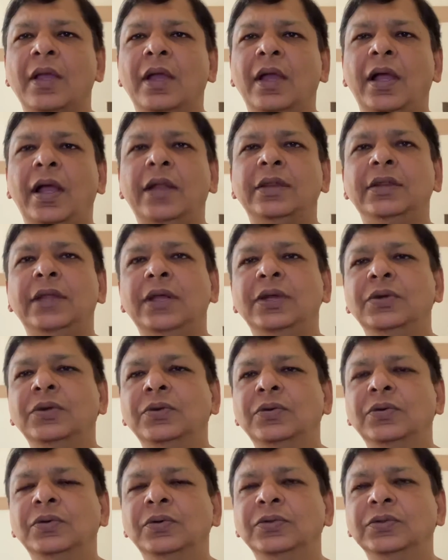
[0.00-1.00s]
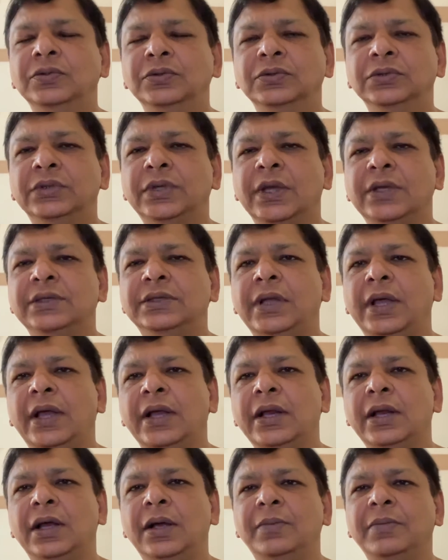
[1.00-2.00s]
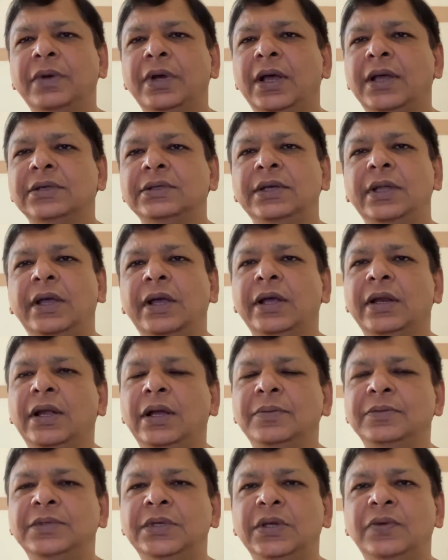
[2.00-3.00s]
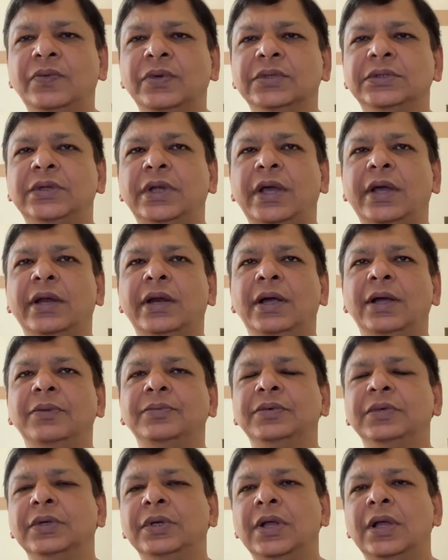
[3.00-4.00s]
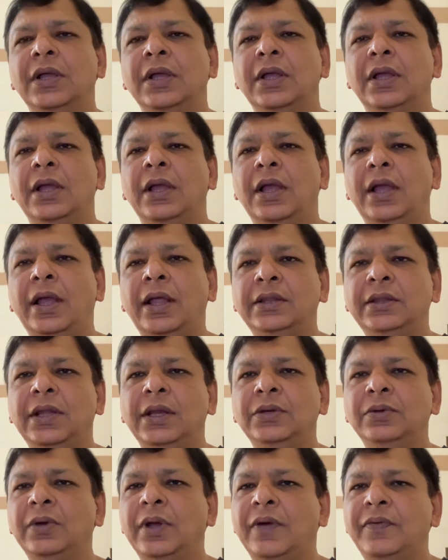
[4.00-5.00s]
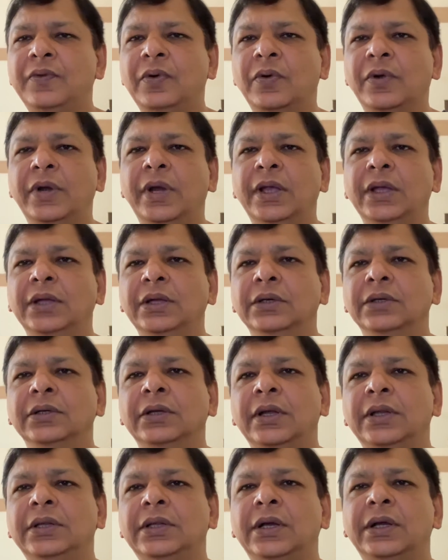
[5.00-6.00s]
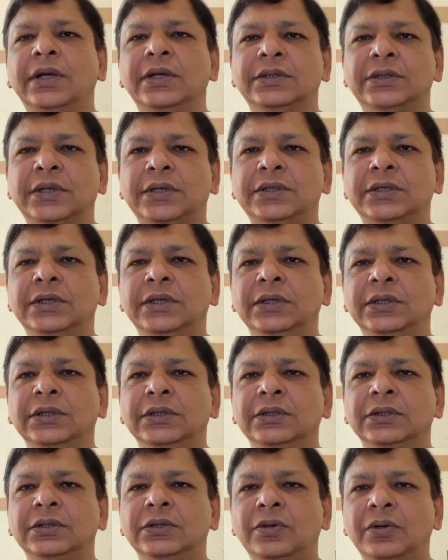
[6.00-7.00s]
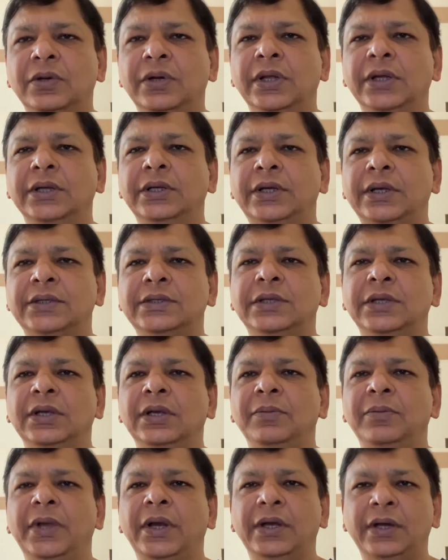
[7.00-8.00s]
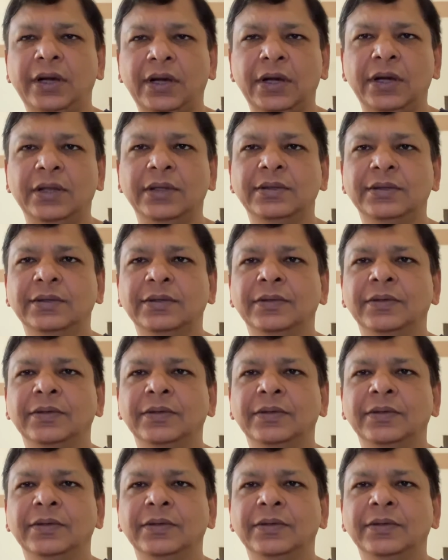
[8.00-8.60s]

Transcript: And then you do use case diagram, class diagram, sequence diagrams, and then you have coding in the construction, coding, testing, maintenance,